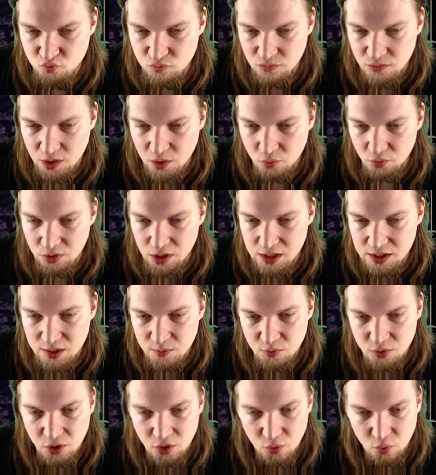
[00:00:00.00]
We'll let him
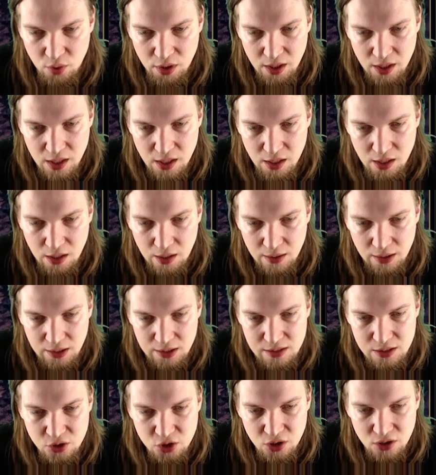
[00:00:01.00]
know we're here. He
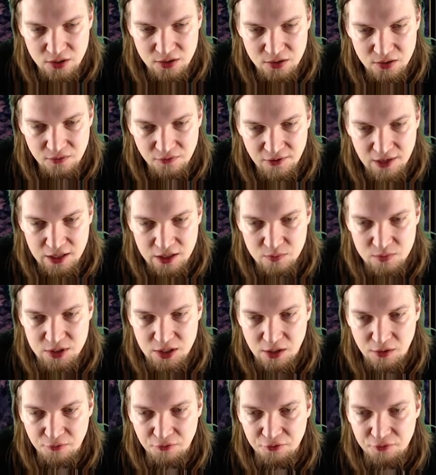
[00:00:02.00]
gets a chance to defend
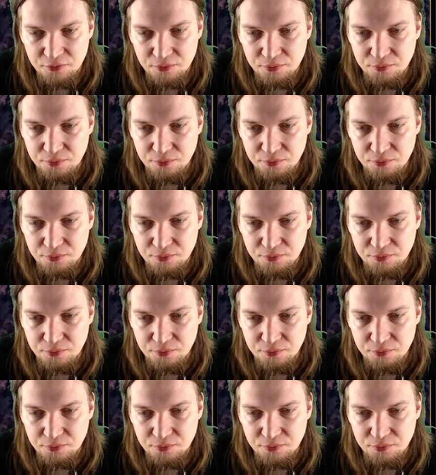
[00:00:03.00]
himself.